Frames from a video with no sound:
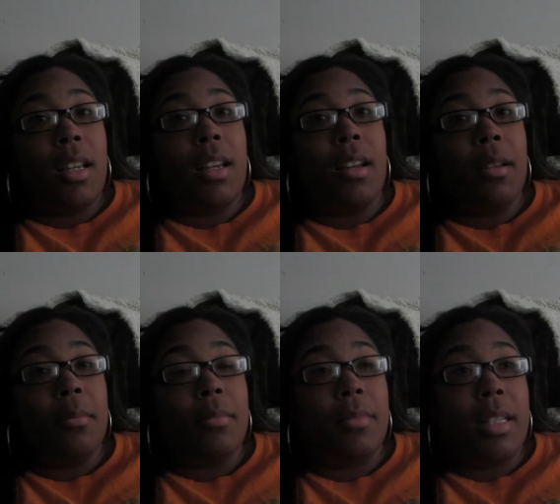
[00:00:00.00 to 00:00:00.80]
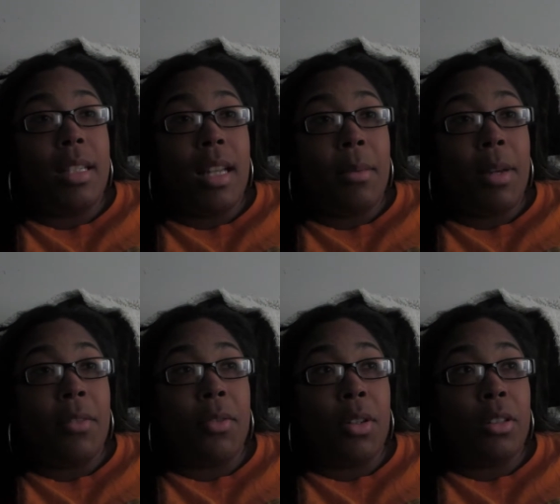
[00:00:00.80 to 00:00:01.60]
and time
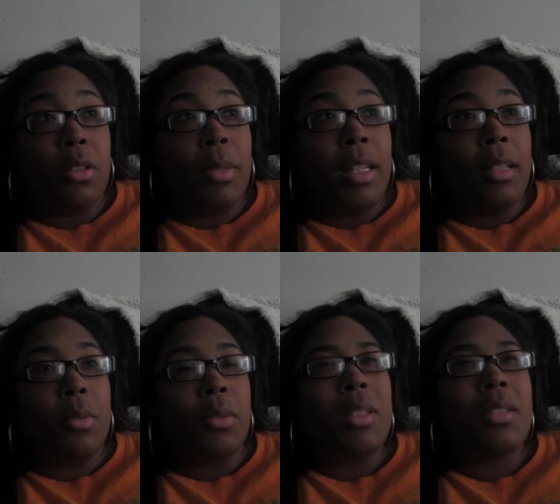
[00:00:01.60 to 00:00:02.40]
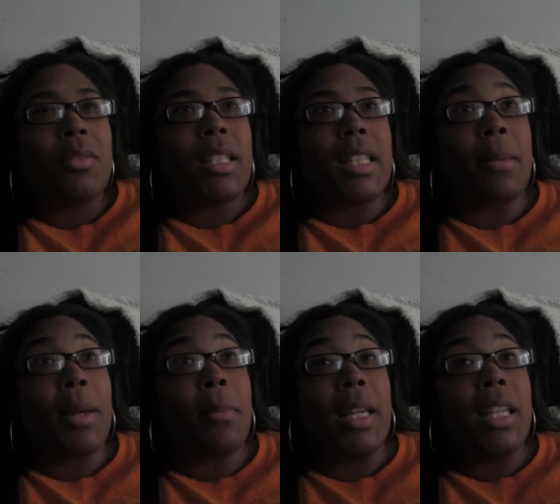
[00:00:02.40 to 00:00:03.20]
out for a little bit. Well, it wasn't really time
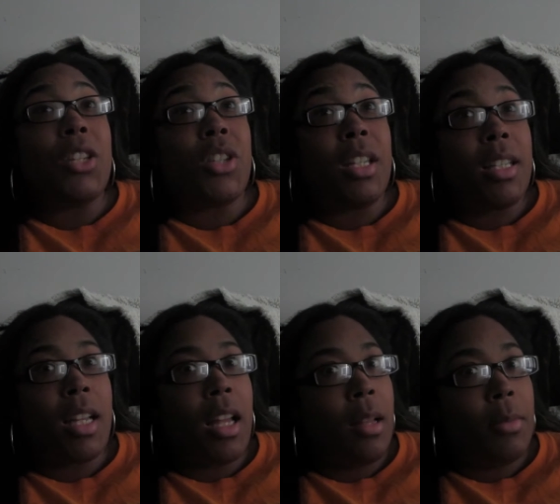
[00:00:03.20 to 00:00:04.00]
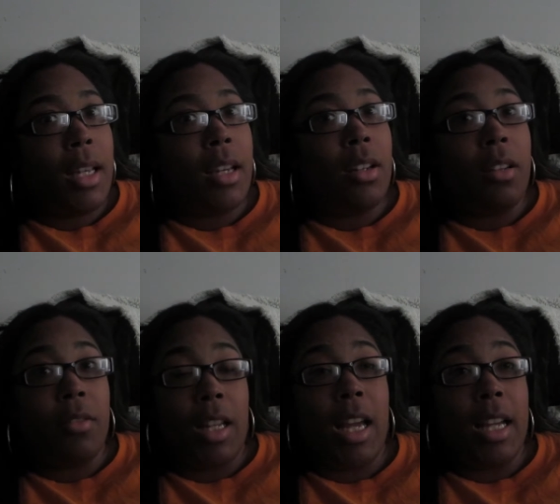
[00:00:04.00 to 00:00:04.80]
out, but he just needed to calm down and
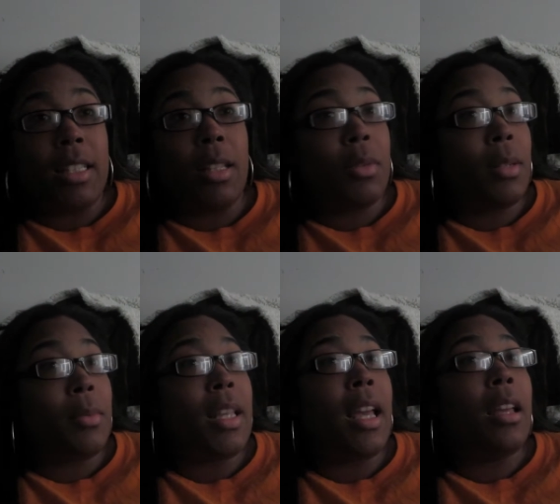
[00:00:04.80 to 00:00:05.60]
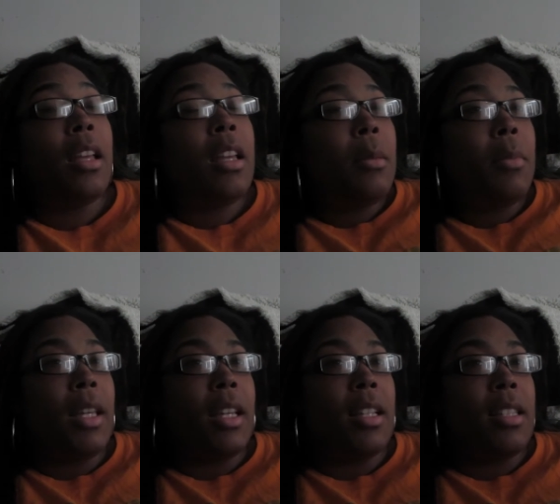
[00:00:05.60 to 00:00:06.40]
relax. He was upset
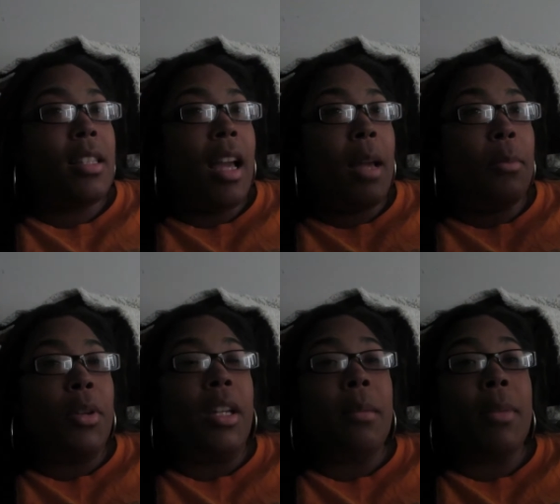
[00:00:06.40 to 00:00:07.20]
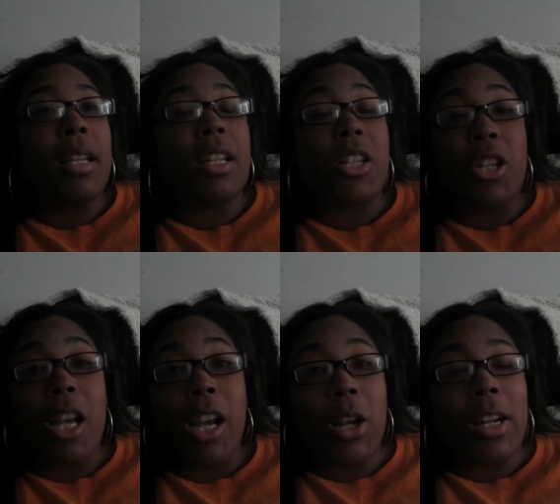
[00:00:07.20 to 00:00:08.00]
because I put him in his
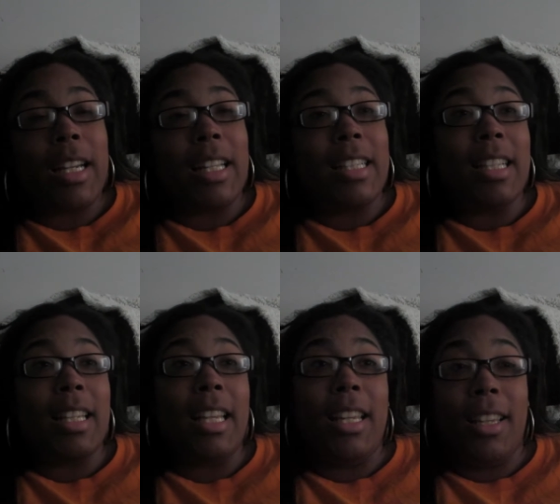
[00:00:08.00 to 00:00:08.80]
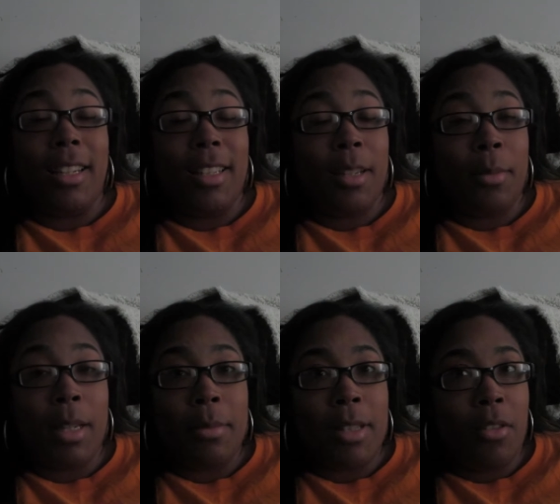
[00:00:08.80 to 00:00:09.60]
chair, and he said that he could have did it by
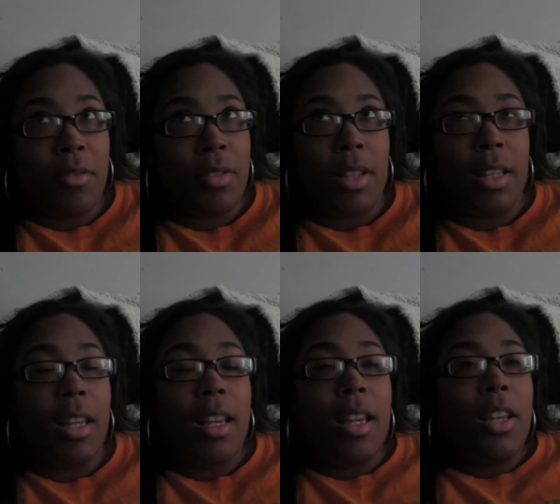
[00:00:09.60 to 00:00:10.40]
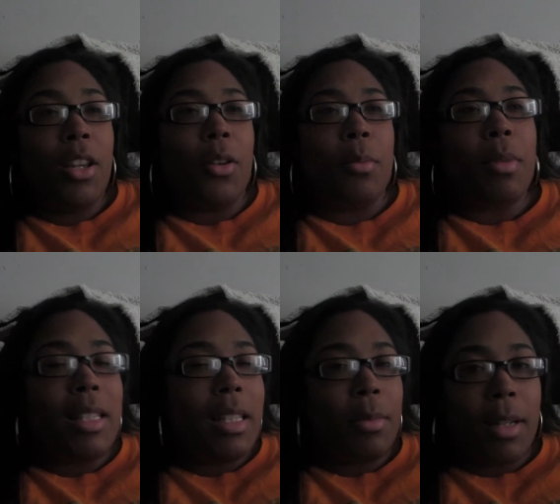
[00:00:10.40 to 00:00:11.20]
himself. So he, you know, and
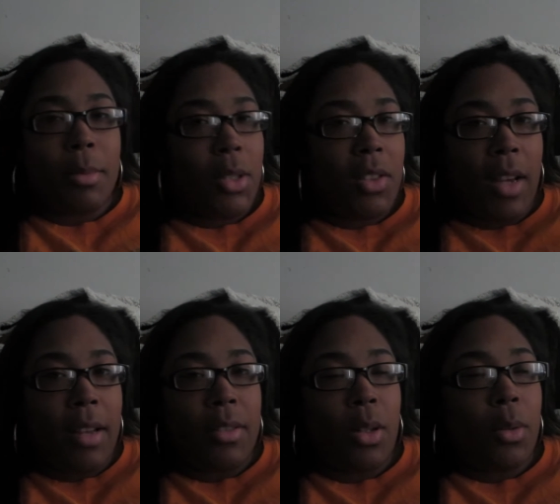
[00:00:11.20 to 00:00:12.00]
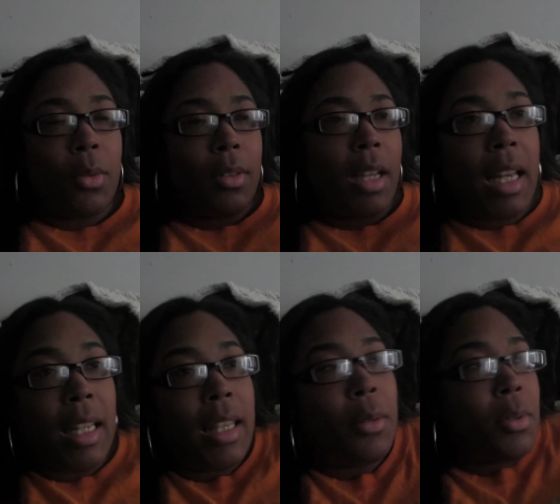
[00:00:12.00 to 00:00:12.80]
plus he's been up since 5, so
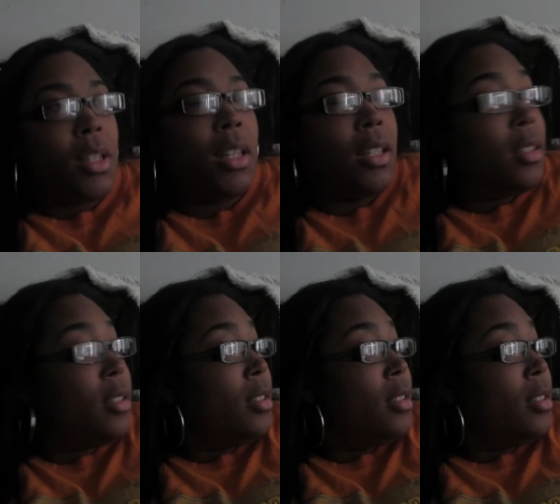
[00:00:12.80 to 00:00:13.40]
anything was going to,